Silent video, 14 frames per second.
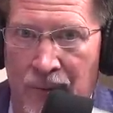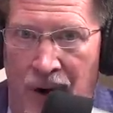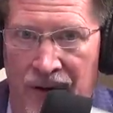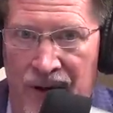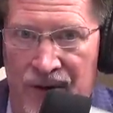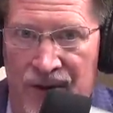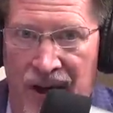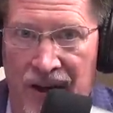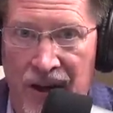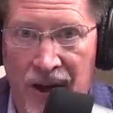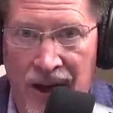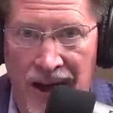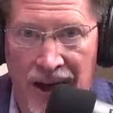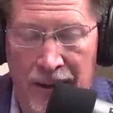market say,
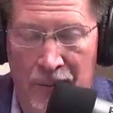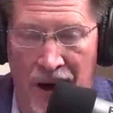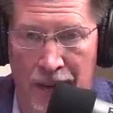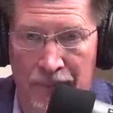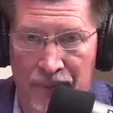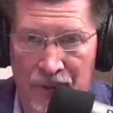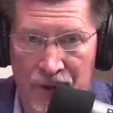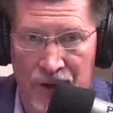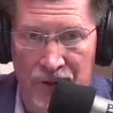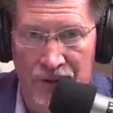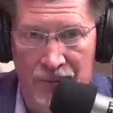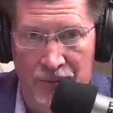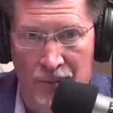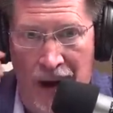hey, mom,
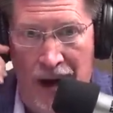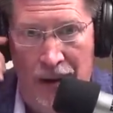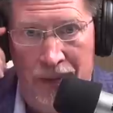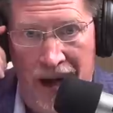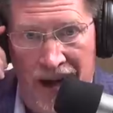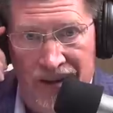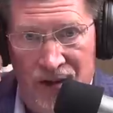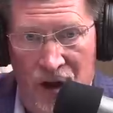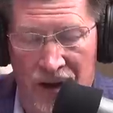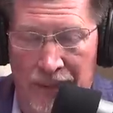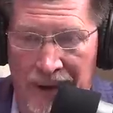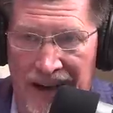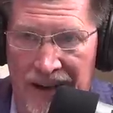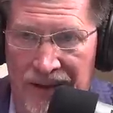mom and pa talk
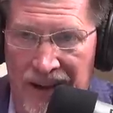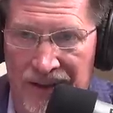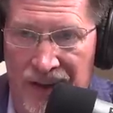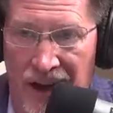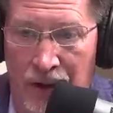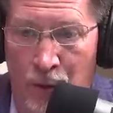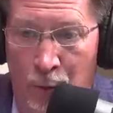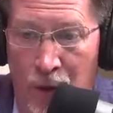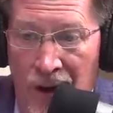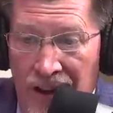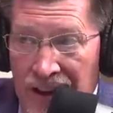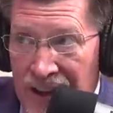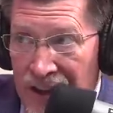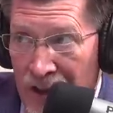about it. They say, well,
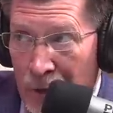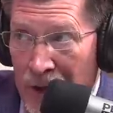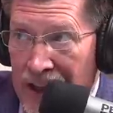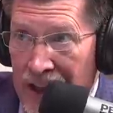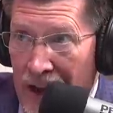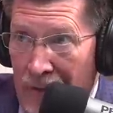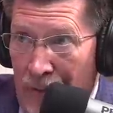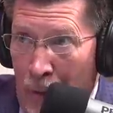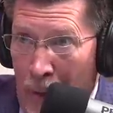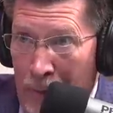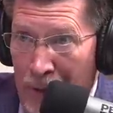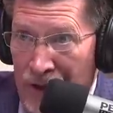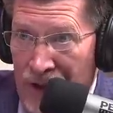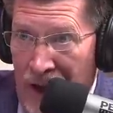at least we can get
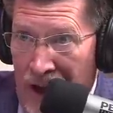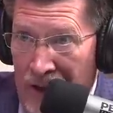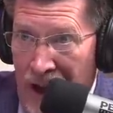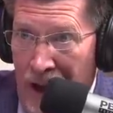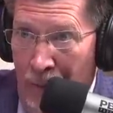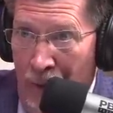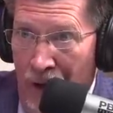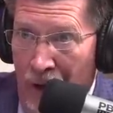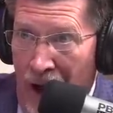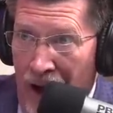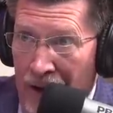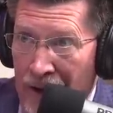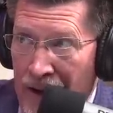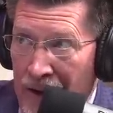4% and we're
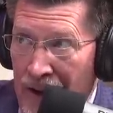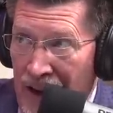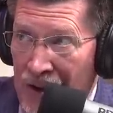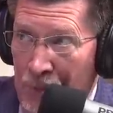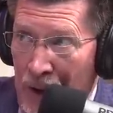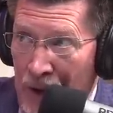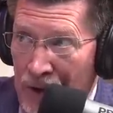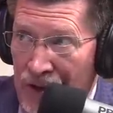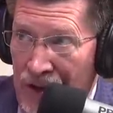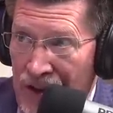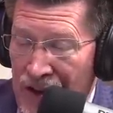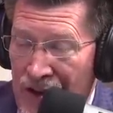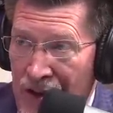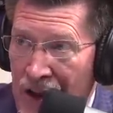not exposed to
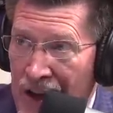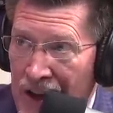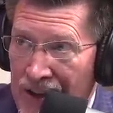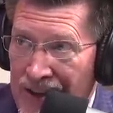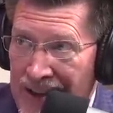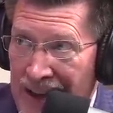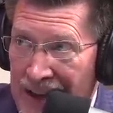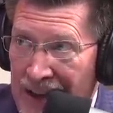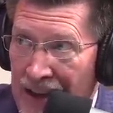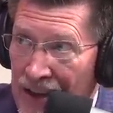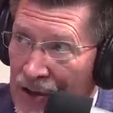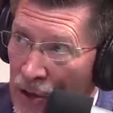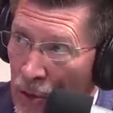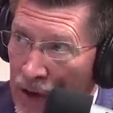this
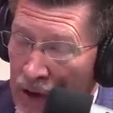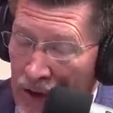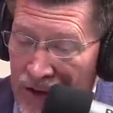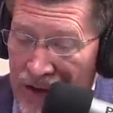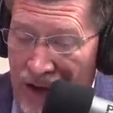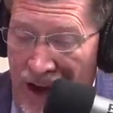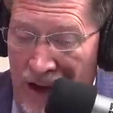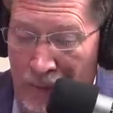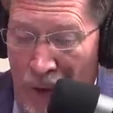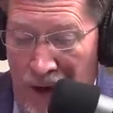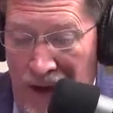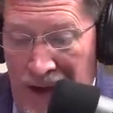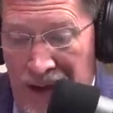zaniness going on in the yeah. stock market.